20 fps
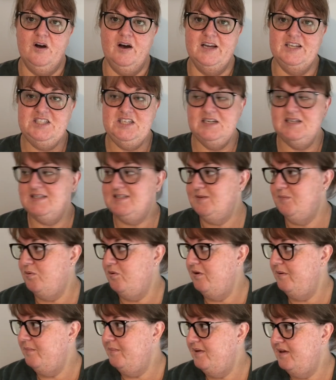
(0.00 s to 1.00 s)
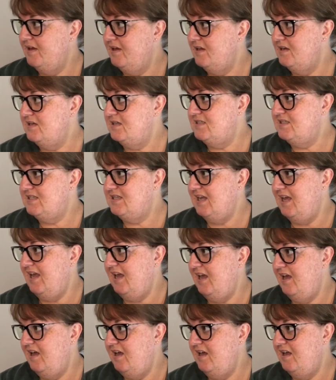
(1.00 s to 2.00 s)
hygienist appointment,
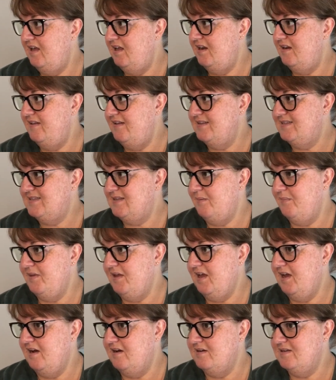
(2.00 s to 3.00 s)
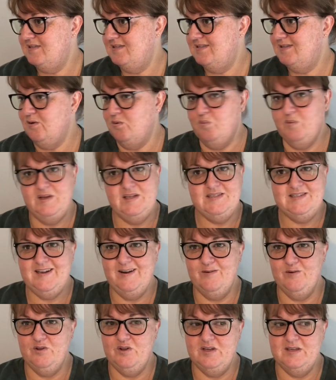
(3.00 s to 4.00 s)
and there's something else on Wednesday
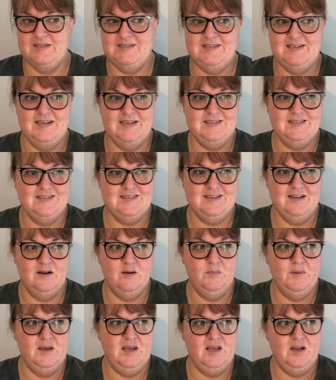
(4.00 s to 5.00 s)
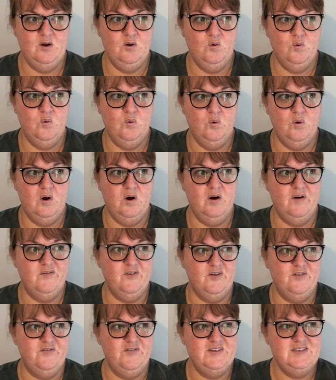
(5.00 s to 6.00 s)
or Thursday. So it's going to be, I've
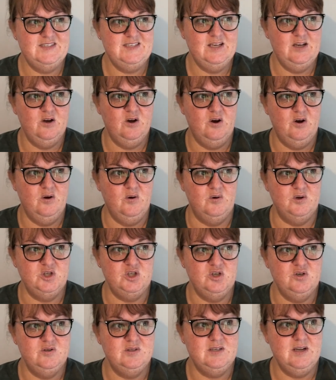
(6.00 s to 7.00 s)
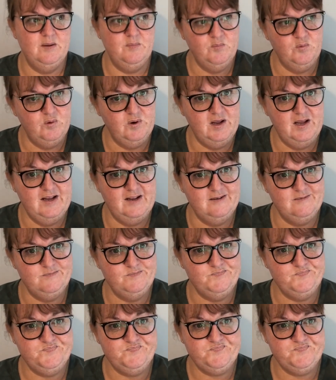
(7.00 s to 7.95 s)
got physio on Tuesday morning.